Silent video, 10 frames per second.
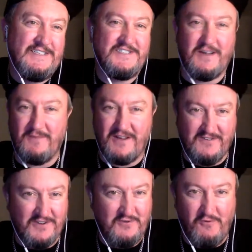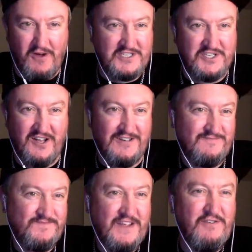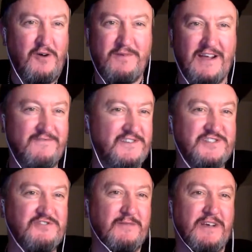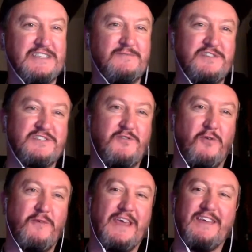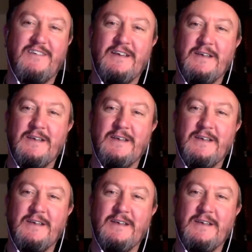So I'm not going to do a watch along. I have no plan for the stream, guys. I'm just going to wing it.